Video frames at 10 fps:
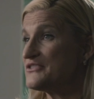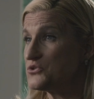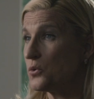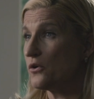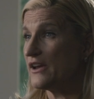a
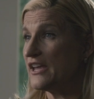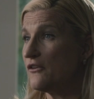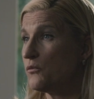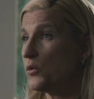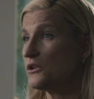story
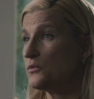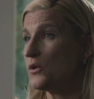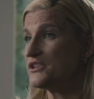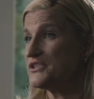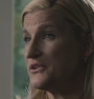of World
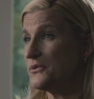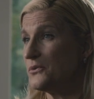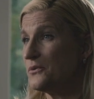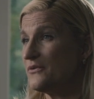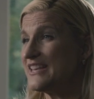War
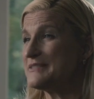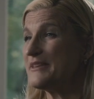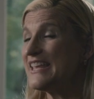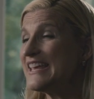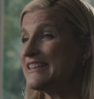II that has
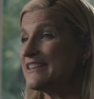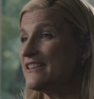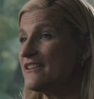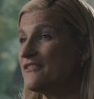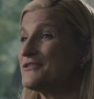been
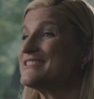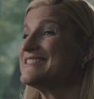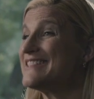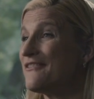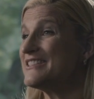hidden for
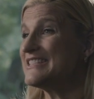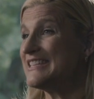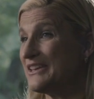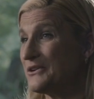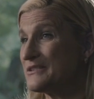70
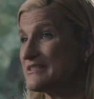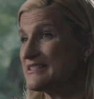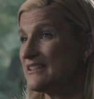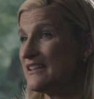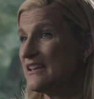years.